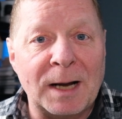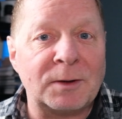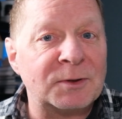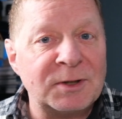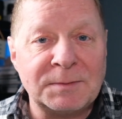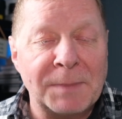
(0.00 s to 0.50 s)

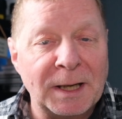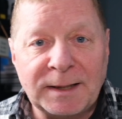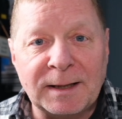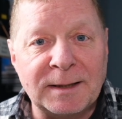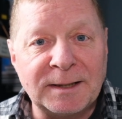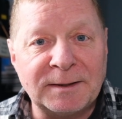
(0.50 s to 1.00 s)
out to
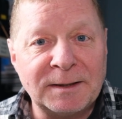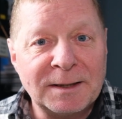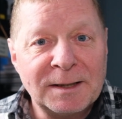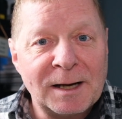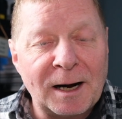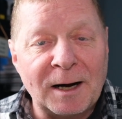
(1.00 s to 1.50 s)
make any
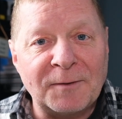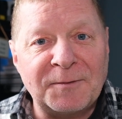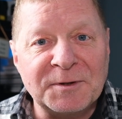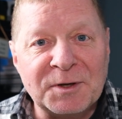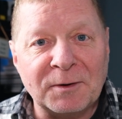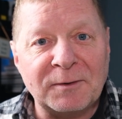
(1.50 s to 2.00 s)

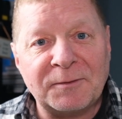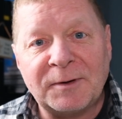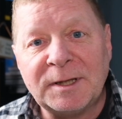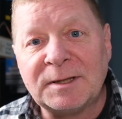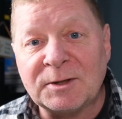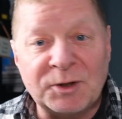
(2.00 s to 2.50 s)

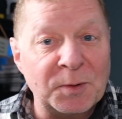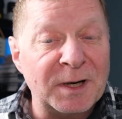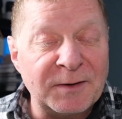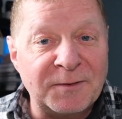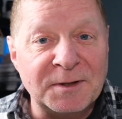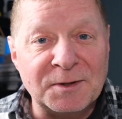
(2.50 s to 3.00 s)
photography, to do
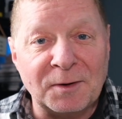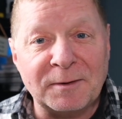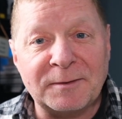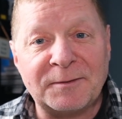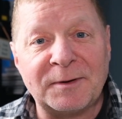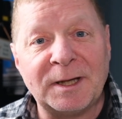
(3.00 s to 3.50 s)
any
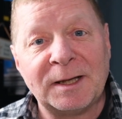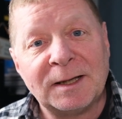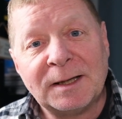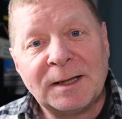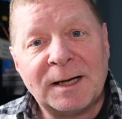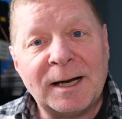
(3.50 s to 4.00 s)
photography,
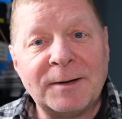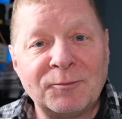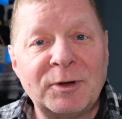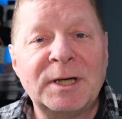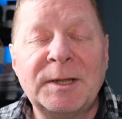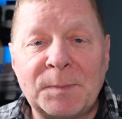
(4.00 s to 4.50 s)
it really